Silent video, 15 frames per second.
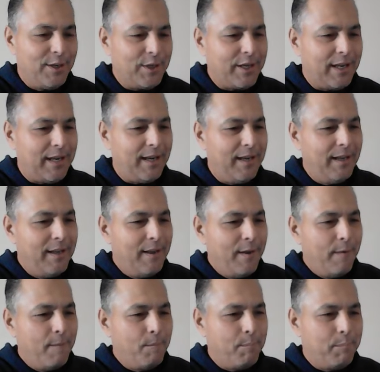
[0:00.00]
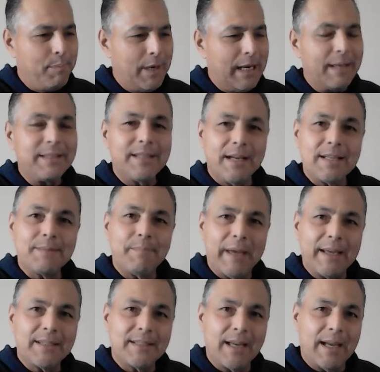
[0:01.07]
okay? But it does
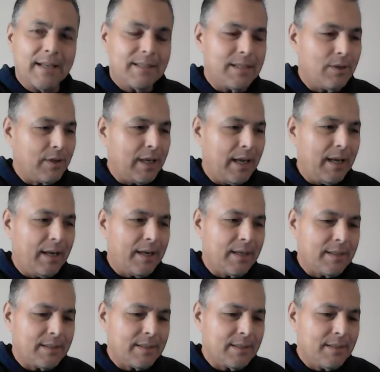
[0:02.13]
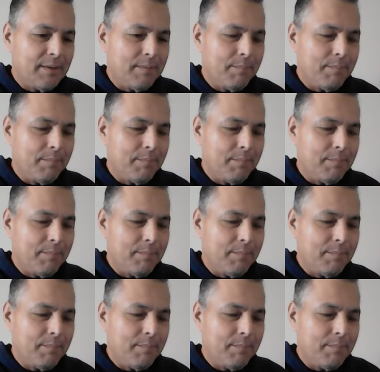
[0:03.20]
make sense, okay? Because